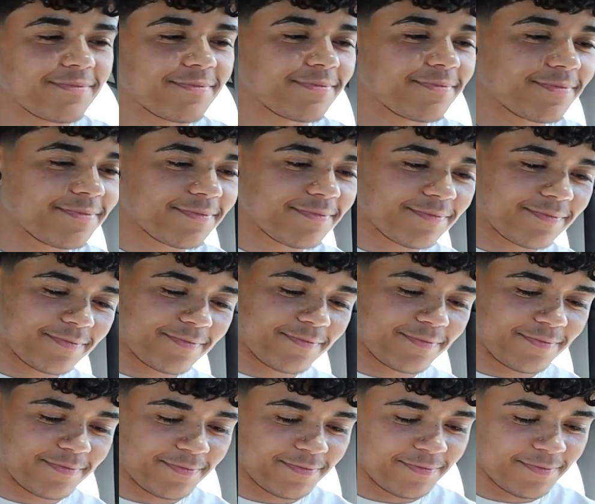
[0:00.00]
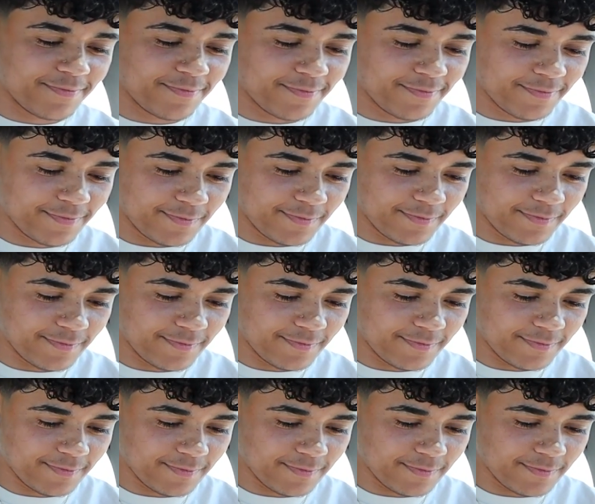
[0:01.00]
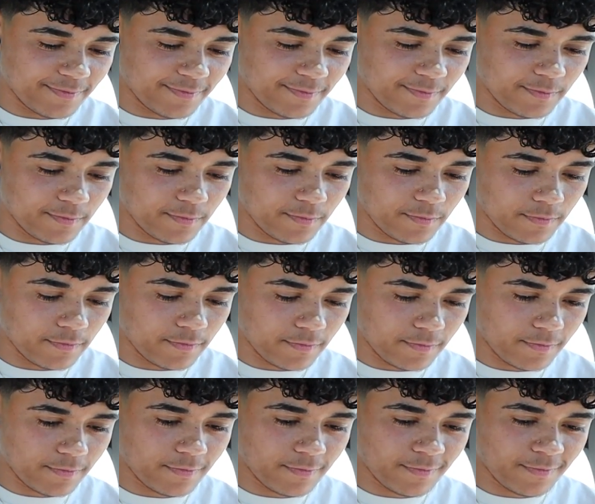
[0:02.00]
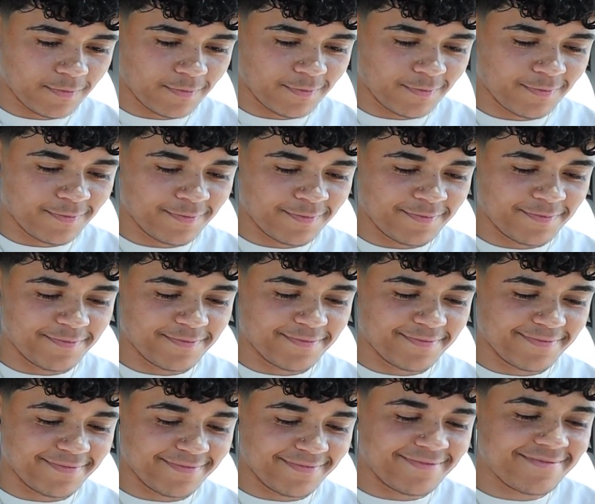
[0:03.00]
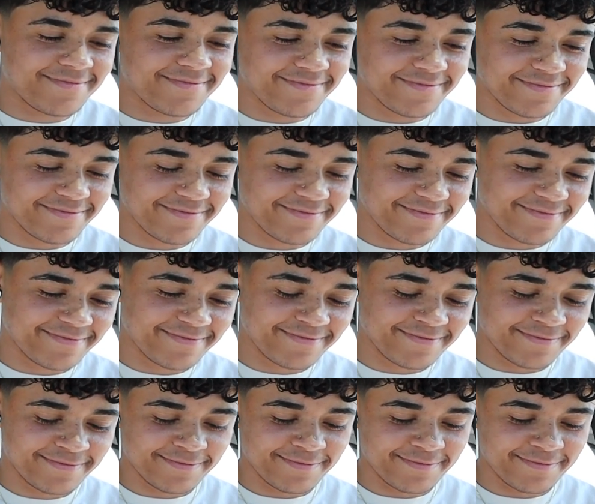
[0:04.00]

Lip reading: (not speaking)